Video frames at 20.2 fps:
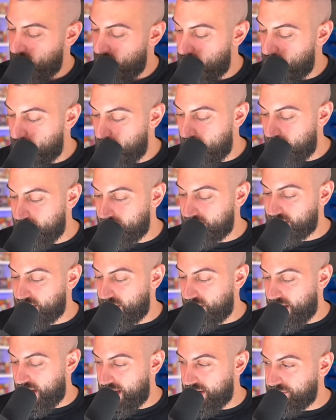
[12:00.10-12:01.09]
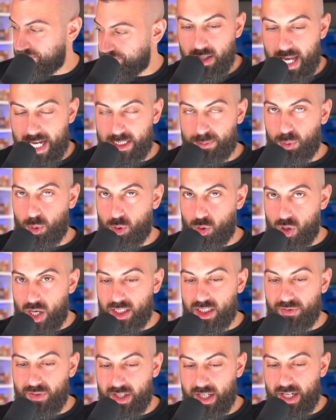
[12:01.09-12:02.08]
Ooh, nice. Okay. Yeah, it's
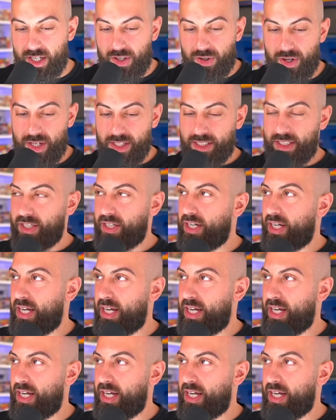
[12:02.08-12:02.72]
progressively getting crazier.